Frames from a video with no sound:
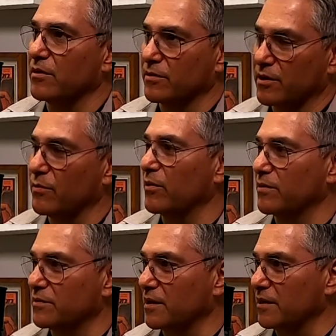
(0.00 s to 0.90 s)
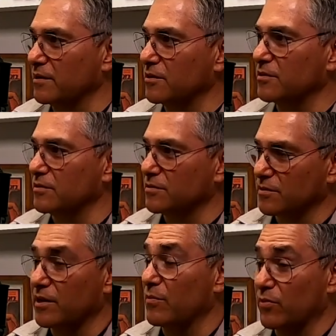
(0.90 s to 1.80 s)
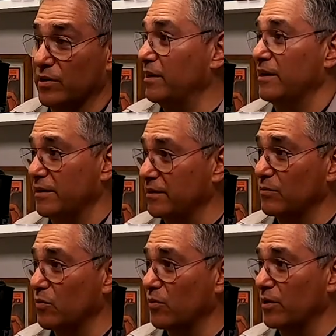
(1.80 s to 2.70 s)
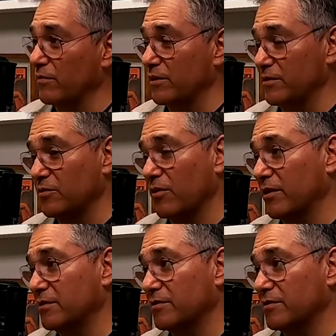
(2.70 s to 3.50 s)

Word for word: oh, they're coming out with the second edition, so they're not printing anything more, and everything's gone.